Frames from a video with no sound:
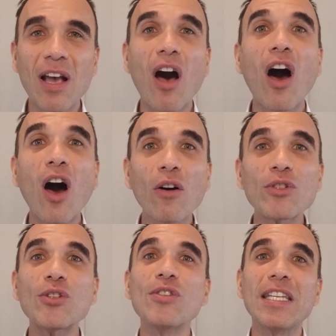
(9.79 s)
How
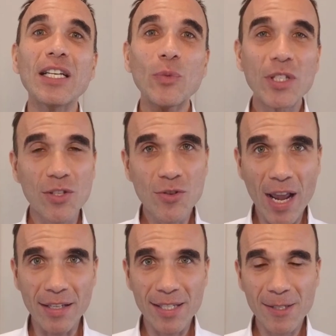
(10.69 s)
to Deal with
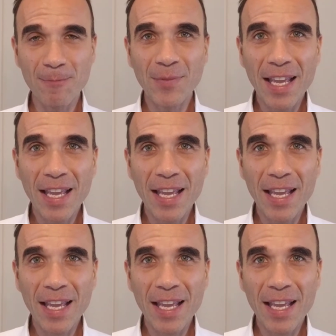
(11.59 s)
Stress.